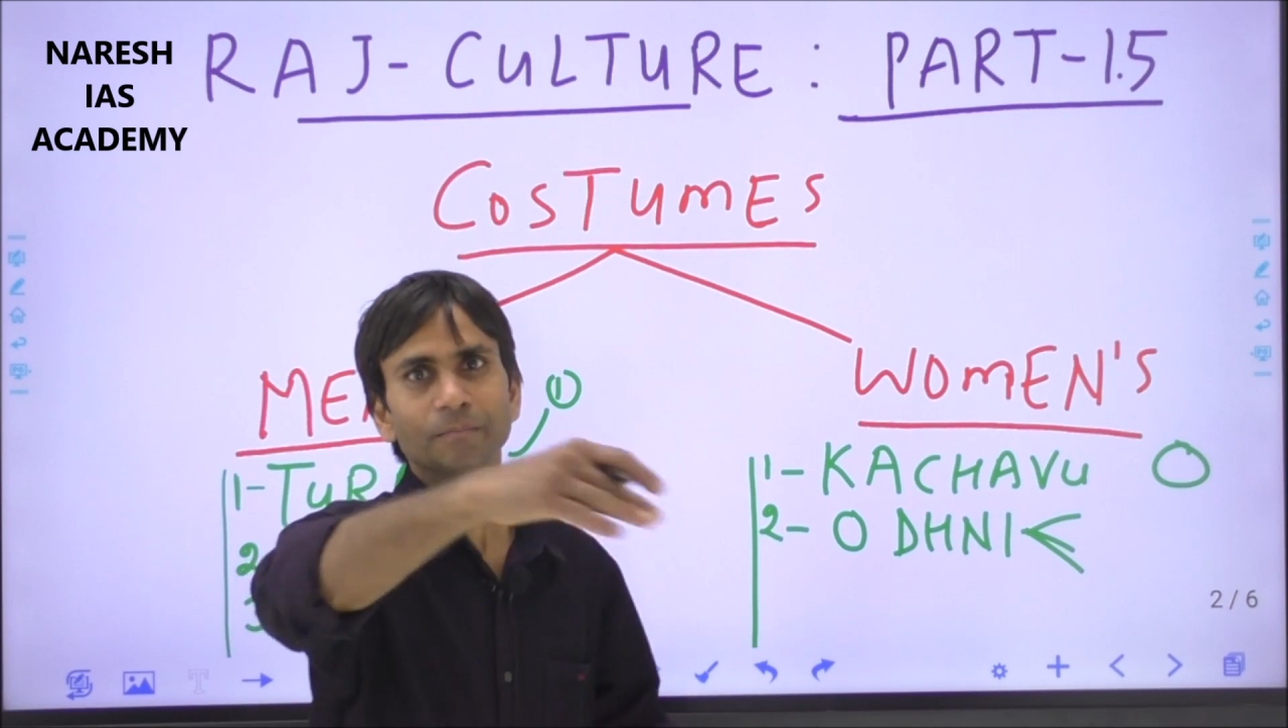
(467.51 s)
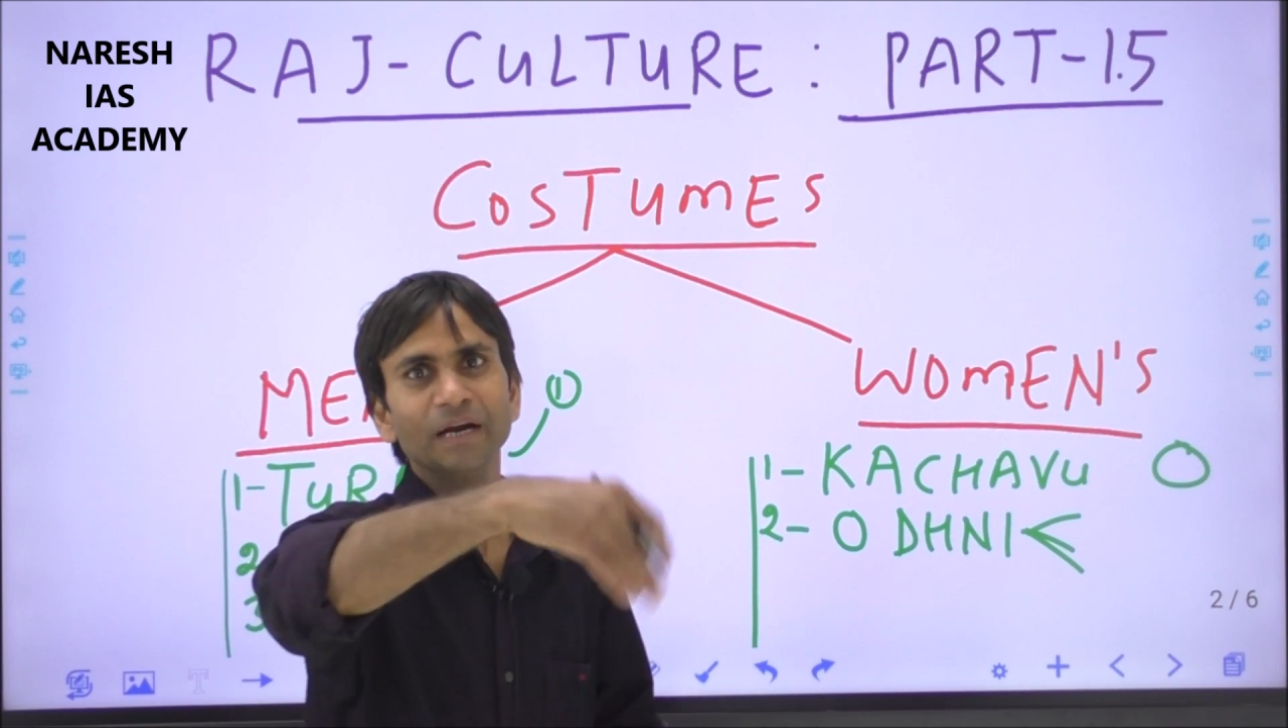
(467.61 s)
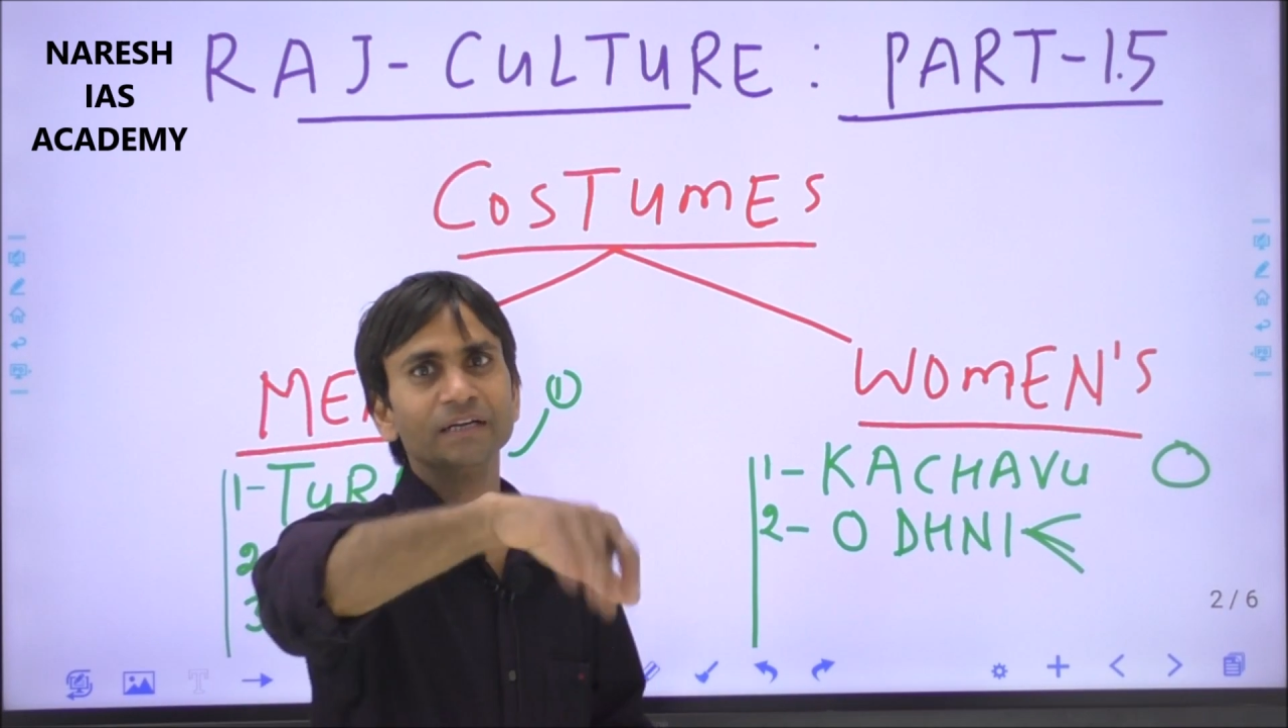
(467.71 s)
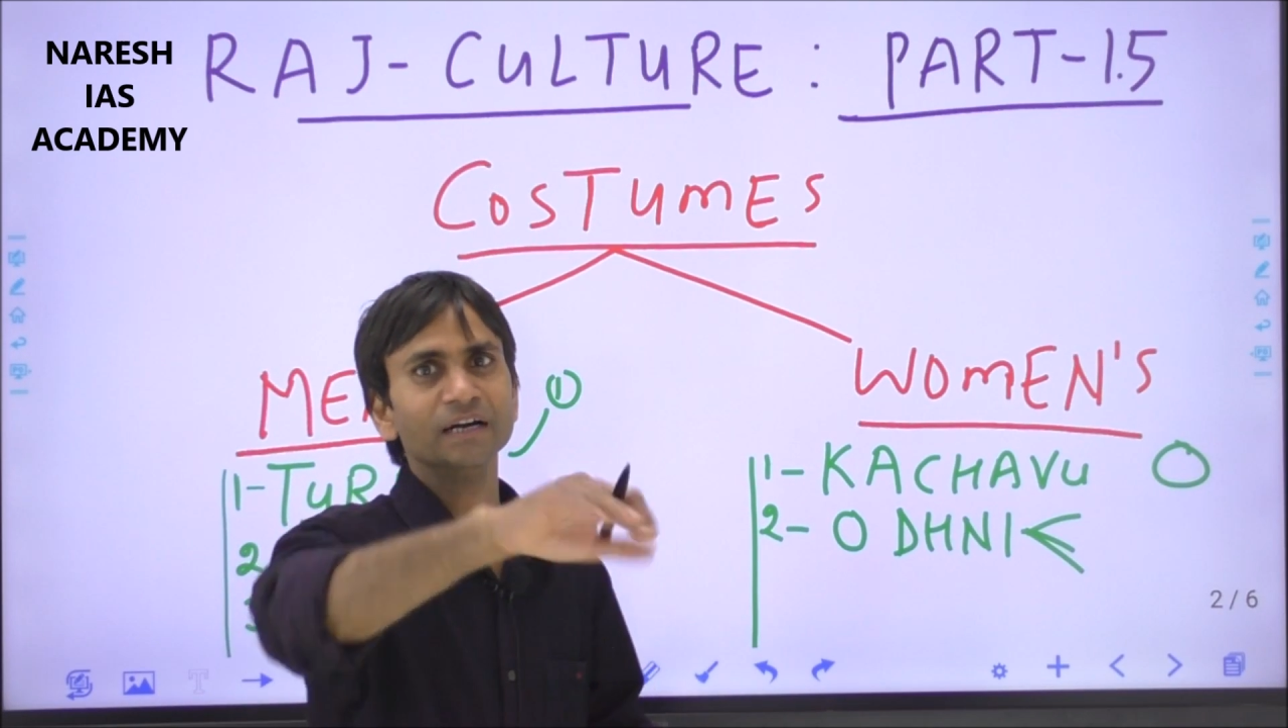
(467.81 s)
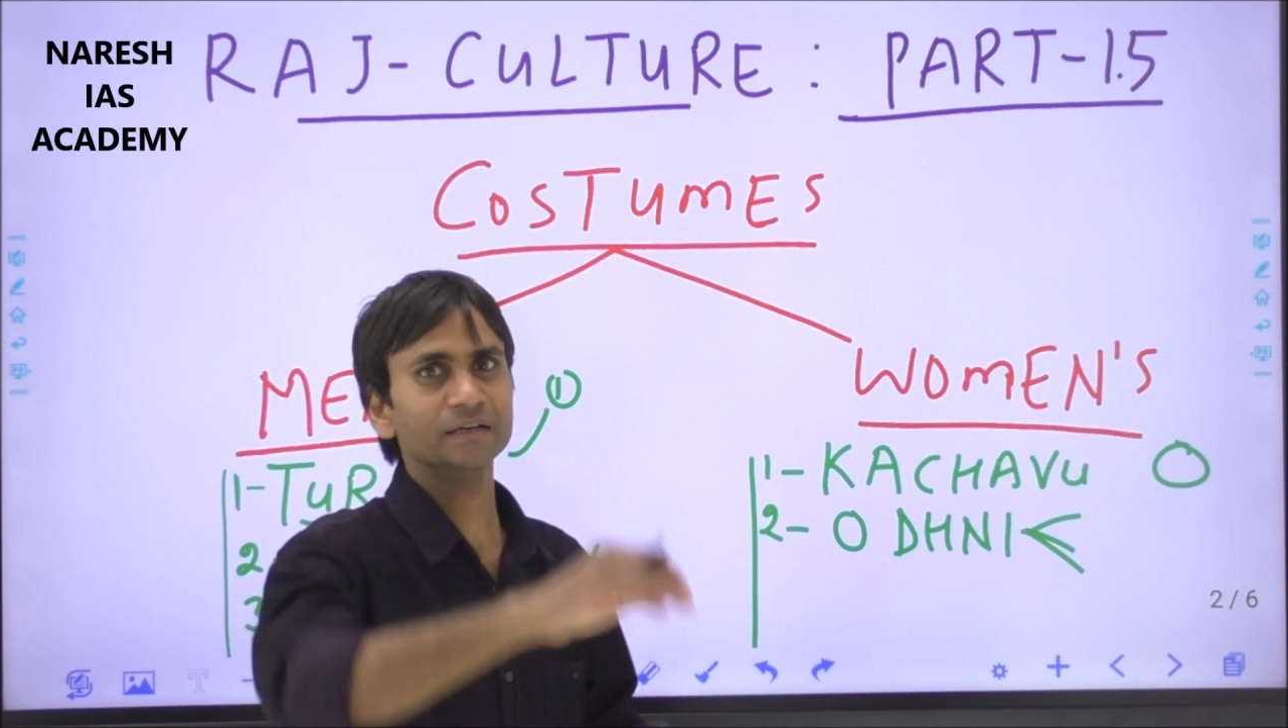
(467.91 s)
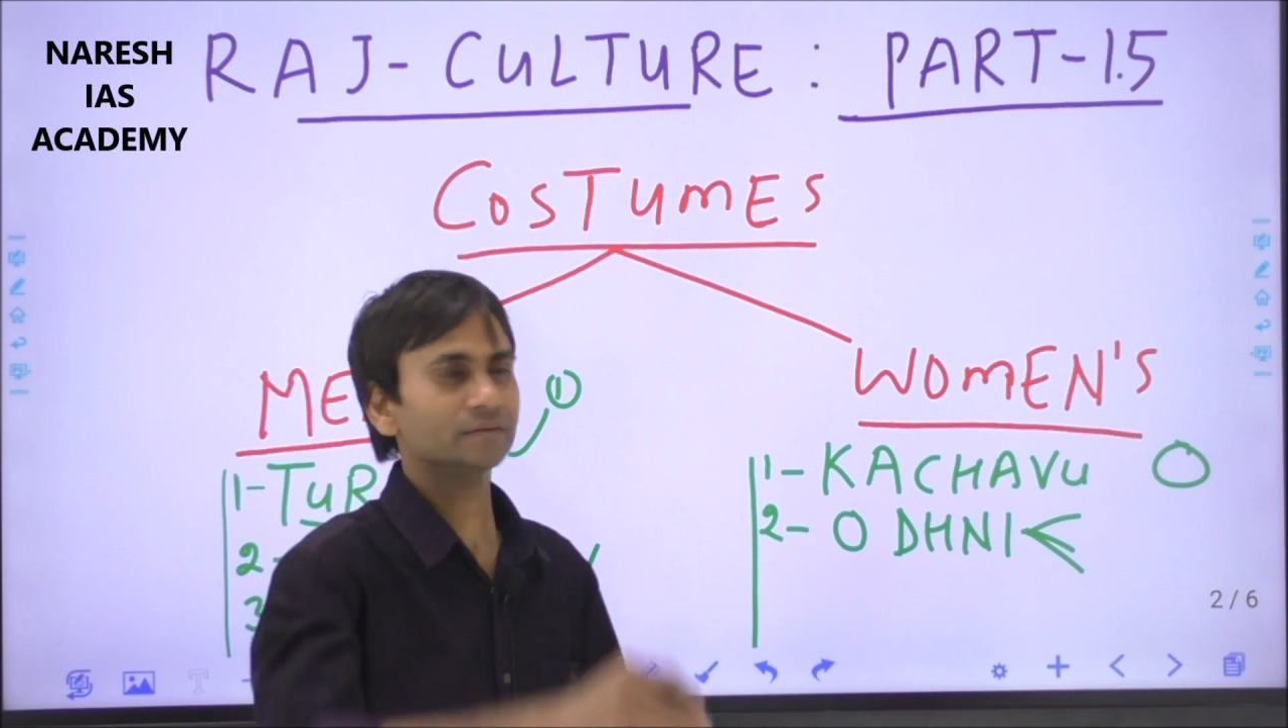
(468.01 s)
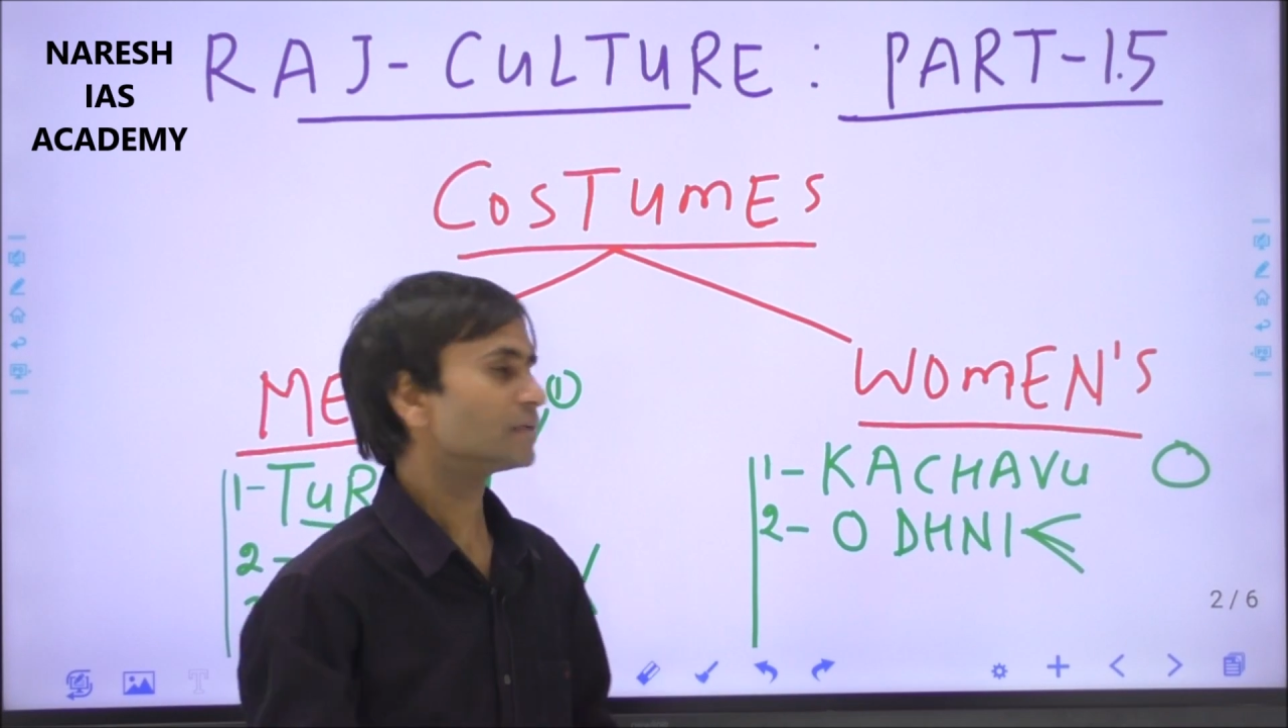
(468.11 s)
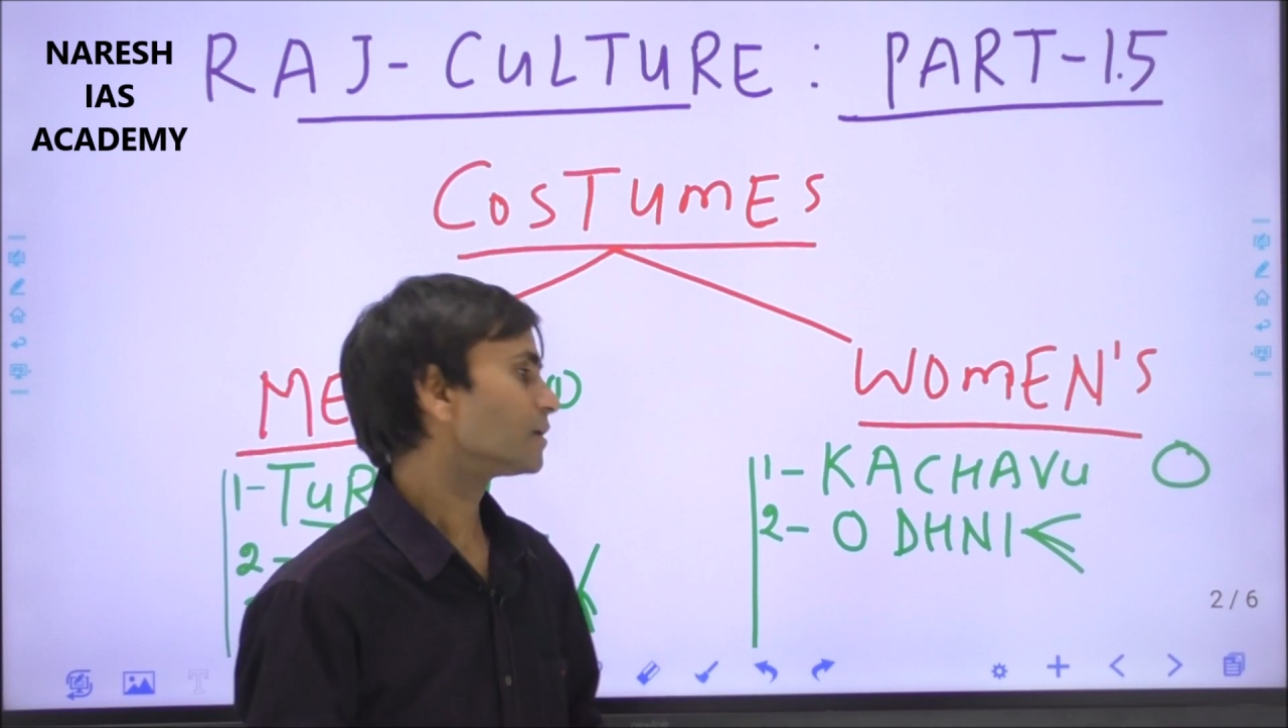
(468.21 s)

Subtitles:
pattern